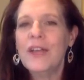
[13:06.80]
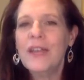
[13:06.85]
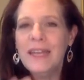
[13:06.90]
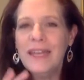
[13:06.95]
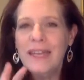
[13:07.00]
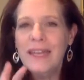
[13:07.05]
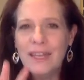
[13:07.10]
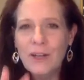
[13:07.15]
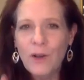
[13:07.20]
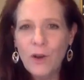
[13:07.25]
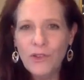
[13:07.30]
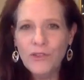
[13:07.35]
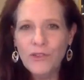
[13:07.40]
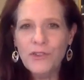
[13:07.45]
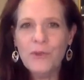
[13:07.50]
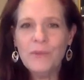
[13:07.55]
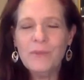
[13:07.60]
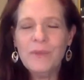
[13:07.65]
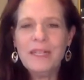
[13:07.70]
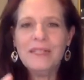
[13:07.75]
It
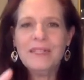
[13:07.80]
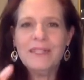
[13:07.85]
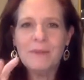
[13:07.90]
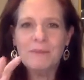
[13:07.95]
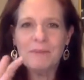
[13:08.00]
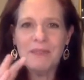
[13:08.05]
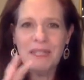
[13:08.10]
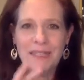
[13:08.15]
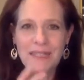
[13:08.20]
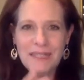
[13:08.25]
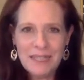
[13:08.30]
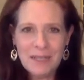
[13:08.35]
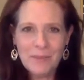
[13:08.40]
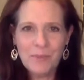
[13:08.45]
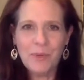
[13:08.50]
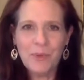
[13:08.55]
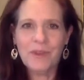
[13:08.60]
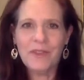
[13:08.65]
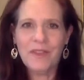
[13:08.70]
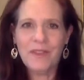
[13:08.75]
also means something
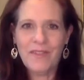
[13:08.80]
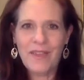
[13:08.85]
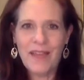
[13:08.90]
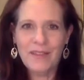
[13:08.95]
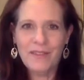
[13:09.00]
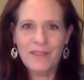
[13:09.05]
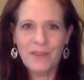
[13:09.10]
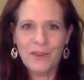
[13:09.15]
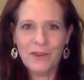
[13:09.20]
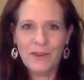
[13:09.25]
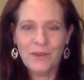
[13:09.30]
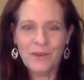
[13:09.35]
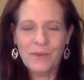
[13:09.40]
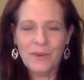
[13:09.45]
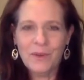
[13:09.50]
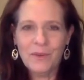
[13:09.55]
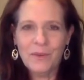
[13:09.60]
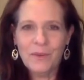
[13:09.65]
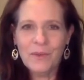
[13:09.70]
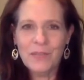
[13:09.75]
deeper than that, though,
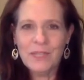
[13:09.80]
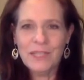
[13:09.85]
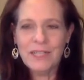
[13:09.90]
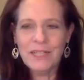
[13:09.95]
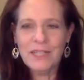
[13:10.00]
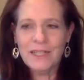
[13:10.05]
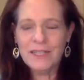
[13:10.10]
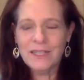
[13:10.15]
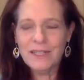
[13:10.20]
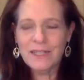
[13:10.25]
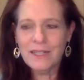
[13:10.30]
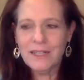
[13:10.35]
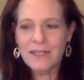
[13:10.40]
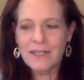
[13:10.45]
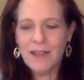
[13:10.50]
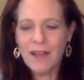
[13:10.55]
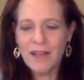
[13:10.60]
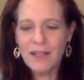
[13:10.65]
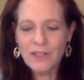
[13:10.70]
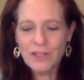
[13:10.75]
which is
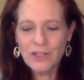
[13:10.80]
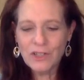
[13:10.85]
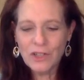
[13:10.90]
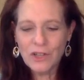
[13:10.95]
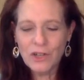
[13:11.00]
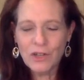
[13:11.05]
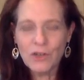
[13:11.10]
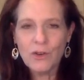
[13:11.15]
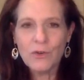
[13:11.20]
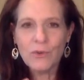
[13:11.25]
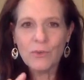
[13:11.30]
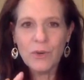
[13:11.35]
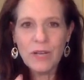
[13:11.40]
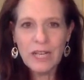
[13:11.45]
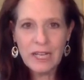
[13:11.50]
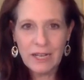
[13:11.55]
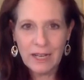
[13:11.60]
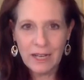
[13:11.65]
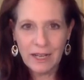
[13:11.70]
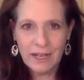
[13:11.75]
not just
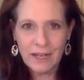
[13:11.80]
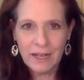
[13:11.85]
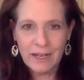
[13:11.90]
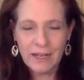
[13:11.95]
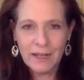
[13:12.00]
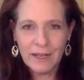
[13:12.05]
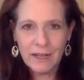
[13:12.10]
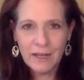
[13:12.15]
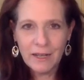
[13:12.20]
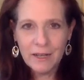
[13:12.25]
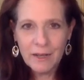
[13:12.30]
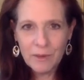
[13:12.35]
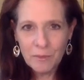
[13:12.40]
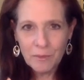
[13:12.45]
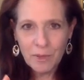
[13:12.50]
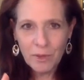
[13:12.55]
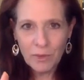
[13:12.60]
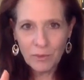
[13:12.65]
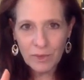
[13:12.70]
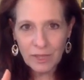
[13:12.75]
agreeing,
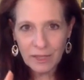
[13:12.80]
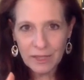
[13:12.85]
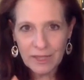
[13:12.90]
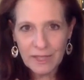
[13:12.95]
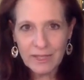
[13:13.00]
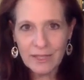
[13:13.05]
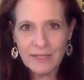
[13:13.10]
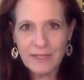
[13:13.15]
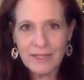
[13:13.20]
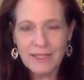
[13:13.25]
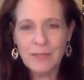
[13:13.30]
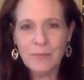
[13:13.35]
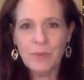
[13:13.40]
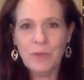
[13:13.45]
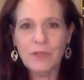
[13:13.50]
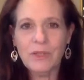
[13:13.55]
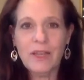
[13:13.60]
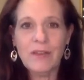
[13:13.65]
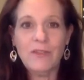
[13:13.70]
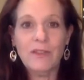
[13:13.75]
but really at a
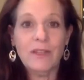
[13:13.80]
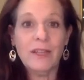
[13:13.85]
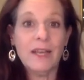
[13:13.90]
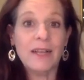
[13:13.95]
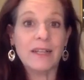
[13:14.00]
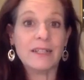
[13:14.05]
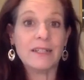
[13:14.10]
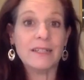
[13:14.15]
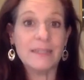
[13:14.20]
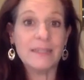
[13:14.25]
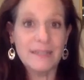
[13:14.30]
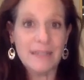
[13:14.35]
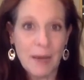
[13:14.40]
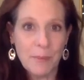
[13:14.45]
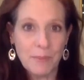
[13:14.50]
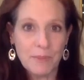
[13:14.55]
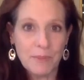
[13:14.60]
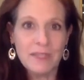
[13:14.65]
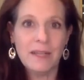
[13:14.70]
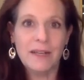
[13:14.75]
deeper level,
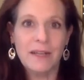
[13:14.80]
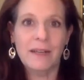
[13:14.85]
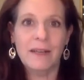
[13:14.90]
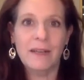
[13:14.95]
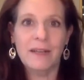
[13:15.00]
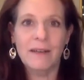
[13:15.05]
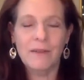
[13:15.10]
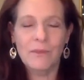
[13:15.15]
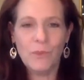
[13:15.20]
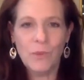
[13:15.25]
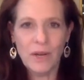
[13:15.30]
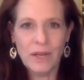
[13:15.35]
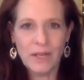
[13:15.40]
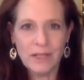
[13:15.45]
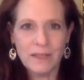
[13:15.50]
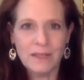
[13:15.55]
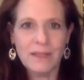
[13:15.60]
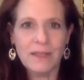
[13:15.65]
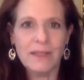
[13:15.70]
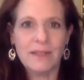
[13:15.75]
accepting what
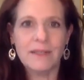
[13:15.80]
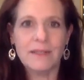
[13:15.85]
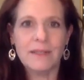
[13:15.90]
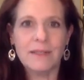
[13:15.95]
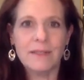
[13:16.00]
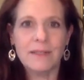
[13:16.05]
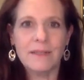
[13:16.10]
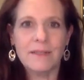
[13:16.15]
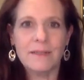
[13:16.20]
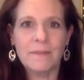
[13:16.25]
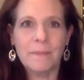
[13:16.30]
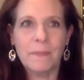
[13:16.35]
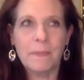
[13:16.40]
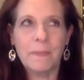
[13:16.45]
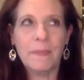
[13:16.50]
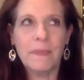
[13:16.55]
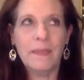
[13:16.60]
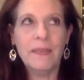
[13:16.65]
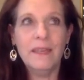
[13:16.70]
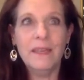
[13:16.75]
exists,
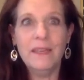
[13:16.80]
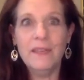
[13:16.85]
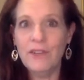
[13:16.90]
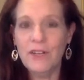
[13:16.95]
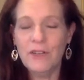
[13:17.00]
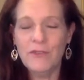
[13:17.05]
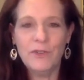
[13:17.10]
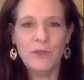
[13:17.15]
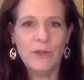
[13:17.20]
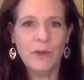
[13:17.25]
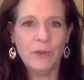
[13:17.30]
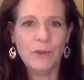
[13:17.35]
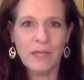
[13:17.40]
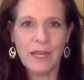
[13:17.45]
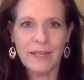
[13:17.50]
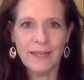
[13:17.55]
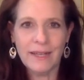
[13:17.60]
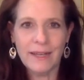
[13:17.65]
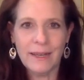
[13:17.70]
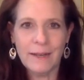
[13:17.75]
even if you don't
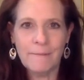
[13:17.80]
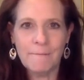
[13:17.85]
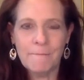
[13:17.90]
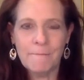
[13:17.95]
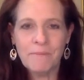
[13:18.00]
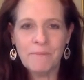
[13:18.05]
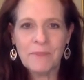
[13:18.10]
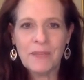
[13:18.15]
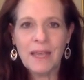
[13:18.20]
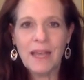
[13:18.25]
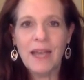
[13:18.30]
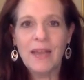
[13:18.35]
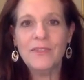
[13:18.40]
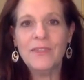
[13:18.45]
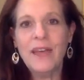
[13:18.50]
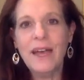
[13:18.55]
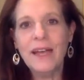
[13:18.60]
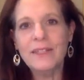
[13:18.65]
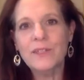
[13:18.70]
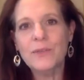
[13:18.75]
like it.
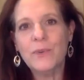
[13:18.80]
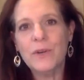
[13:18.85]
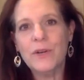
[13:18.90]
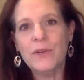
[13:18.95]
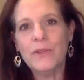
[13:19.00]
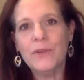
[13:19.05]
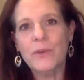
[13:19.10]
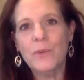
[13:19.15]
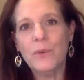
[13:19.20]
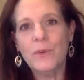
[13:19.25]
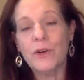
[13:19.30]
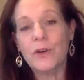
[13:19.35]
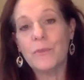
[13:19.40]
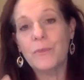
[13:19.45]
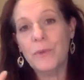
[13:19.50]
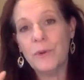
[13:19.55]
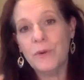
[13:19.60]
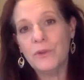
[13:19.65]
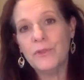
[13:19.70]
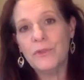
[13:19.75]
And that's where the
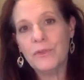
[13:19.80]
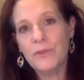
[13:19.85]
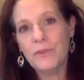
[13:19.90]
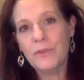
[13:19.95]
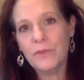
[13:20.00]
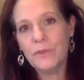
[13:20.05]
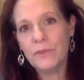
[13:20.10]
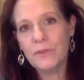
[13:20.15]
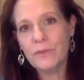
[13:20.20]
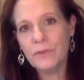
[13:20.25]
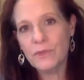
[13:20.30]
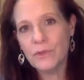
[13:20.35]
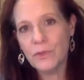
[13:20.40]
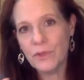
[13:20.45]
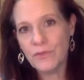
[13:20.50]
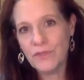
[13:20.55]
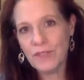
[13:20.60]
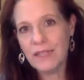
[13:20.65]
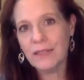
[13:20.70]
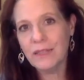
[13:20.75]
work, both
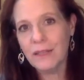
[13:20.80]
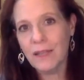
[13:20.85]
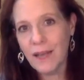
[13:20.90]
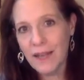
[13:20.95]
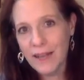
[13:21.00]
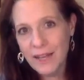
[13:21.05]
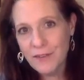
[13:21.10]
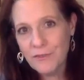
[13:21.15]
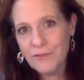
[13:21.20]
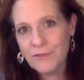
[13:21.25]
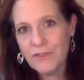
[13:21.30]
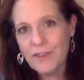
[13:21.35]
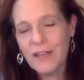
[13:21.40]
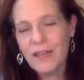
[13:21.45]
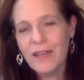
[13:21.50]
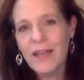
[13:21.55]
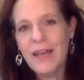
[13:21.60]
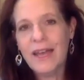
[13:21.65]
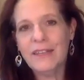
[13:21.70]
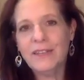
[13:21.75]
sort of in life
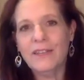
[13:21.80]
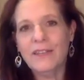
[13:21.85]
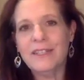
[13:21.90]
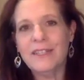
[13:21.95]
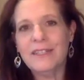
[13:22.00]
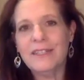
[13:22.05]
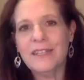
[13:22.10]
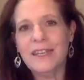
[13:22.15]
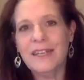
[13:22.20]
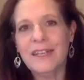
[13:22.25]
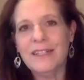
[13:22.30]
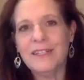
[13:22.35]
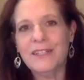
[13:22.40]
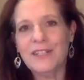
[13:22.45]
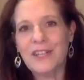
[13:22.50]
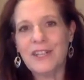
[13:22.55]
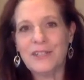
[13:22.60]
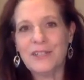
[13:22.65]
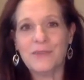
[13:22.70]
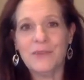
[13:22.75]
and on stage,
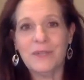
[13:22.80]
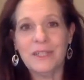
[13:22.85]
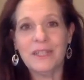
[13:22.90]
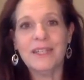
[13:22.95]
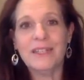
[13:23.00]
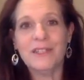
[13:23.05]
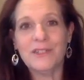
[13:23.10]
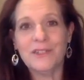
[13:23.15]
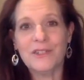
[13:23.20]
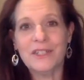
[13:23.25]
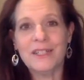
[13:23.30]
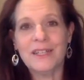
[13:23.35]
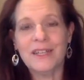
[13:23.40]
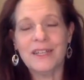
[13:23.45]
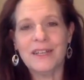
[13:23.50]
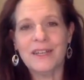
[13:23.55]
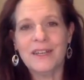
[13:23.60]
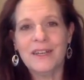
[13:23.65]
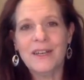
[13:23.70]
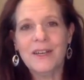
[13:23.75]
gets really
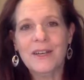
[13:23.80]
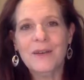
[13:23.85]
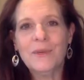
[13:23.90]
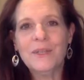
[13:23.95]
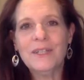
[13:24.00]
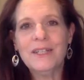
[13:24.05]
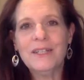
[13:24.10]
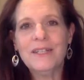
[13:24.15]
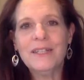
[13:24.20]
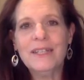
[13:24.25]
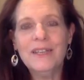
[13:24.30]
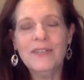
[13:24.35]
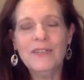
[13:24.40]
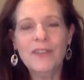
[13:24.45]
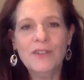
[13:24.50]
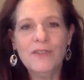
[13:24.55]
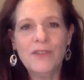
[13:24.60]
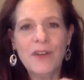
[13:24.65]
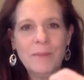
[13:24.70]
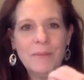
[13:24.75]
interesting, which is
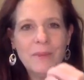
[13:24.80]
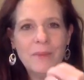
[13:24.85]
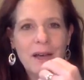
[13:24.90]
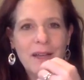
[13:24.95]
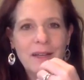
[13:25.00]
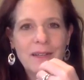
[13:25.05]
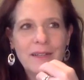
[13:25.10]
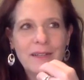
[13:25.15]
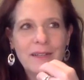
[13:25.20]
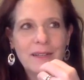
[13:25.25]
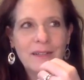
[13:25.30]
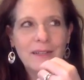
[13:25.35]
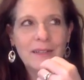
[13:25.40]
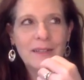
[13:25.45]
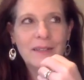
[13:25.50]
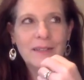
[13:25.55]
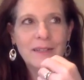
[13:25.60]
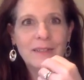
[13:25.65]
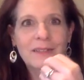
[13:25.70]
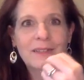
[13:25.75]
even if I'm not
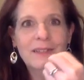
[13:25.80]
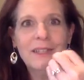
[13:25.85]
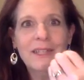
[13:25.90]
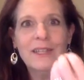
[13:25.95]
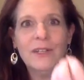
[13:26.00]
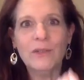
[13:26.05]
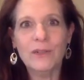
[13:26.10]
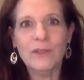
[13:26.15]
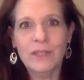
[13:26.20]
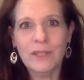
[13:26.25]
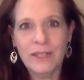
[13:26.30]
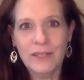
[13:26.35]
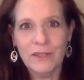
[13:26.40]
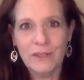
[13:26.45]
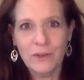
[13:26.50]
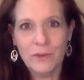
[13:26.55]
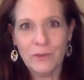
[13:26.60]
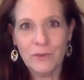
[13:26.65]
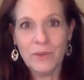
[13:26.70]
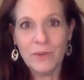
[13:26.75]
literally
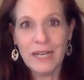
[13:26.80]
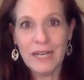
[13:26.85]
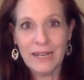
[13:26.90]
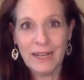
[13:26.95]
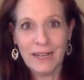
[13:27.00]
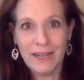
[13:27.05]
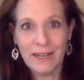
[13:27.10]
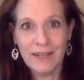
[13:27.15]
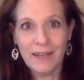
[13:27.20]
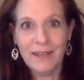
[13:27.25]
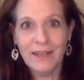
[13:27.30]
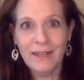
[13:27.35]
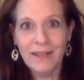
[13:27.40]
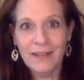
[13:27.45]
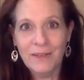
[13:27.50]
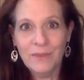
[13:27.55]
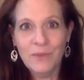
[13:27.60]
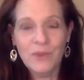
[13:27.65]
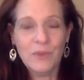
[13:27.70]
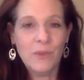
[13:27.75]
agreeing
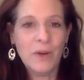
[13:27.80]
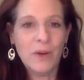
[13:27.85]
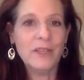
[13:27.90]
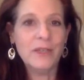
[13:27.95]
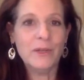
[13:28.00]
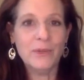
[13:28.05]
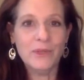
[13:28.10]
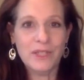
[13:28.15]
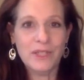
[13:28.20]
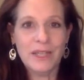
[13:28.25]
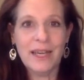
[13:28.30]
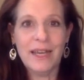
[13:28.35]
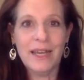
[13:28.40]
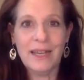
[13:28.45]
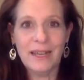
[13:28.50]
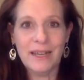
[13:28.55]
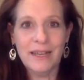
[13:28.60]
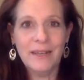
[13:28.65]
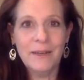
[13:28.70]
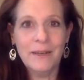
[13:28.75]
with what you
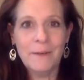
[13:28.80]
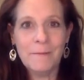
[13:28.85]
say,